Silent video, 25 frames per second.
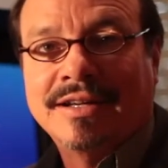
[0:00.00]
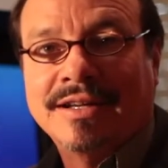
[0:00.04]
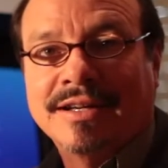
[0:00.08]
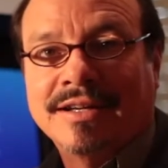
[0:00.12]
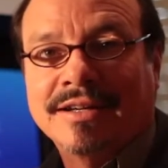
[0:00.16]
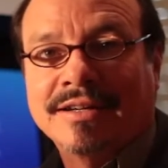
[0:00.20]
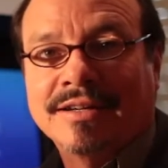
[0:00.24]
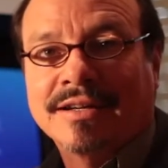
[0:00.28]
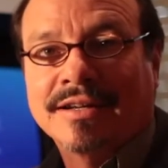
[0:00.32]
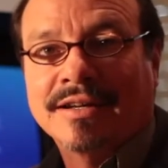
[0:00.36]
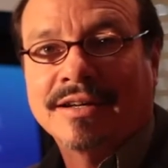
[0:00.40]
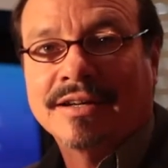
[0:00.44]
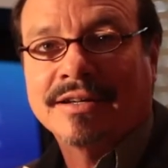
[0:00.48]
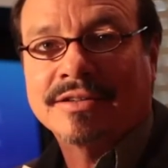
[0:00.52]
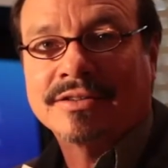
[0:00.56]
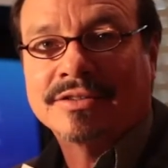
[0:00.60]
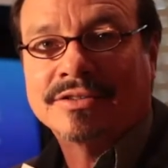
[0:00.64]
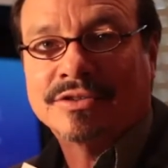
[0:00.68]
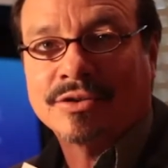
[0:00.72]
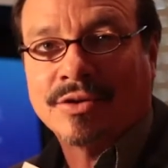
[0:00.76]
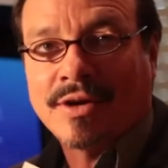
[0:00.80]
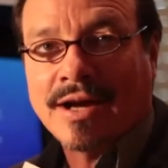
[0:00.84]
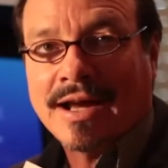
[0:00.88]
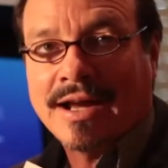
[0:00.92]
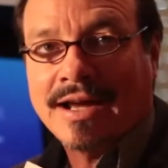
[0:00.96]
And
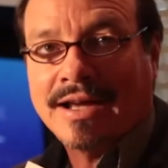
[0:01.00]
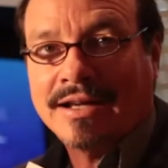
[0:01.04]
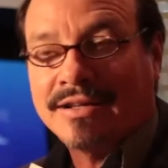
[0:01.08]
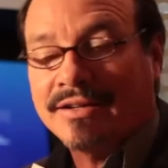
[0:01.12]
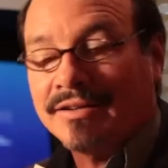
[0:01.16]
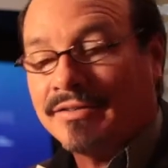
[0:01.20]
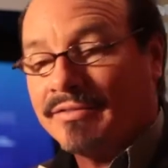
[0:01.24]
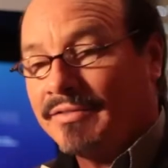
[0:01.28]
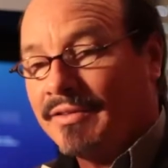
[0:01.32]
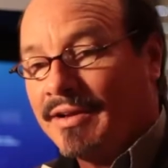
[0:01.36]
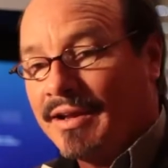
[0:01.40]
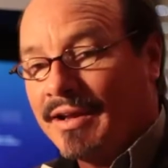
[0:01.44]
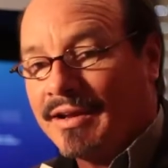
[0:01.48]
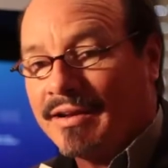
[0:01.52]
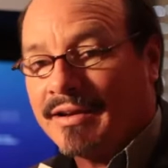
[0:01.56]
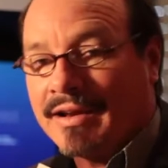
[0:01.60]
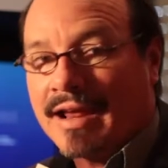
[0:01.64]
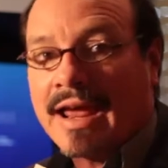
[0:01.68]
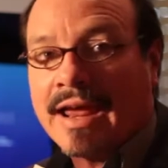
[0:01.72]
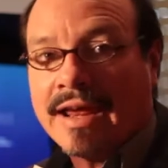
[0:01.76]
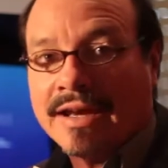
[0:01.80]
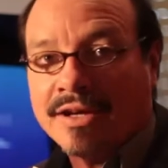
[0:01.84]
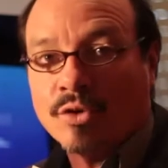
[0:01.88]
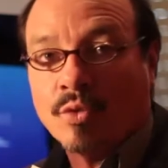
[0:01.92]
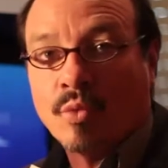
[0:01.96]
so I had
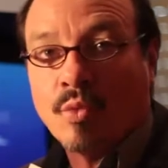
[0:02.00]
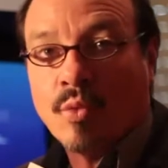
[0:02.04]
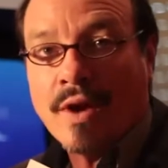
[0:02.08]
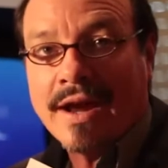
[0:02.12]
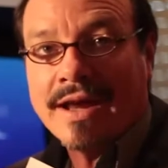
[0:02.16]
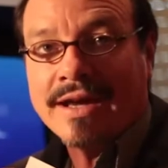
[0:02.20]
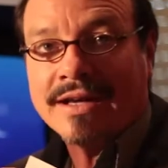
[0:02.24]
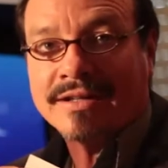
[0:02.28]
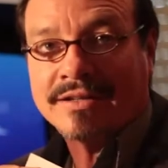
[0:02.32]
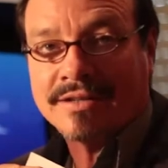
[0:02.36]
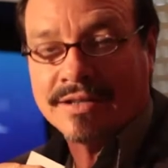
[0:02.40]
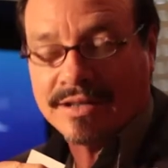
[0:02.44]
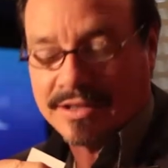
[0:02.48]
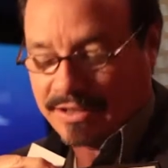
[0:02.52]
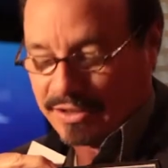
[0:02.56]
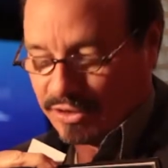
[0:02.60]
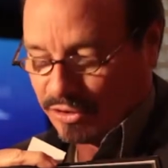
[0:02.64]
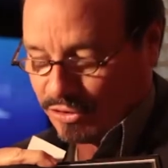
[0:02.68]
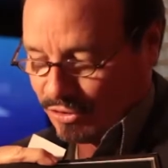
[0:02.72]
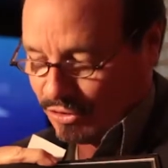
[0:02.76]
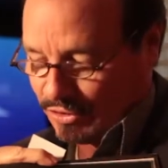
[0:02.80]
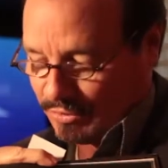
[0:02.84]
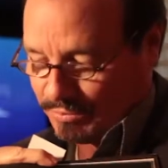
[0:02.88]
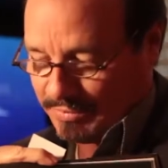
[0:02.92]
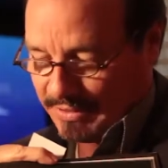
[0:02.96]
to wait till
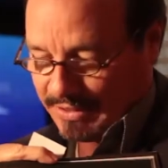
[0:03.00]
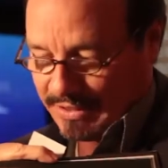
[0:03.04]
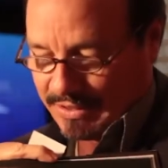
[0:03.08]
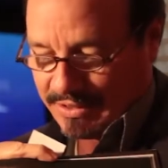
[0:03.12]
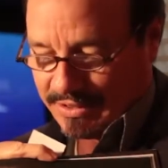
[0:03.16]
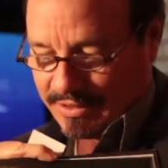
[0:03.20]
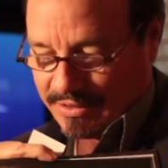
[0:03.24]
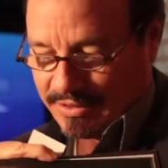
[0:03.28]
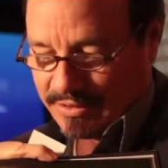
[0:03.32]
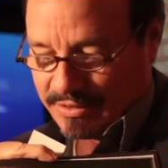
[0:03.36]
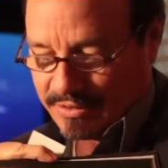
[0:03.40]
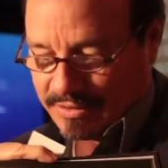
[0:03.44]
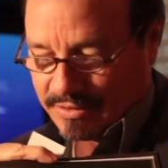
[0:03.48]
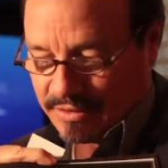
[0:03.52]
it could be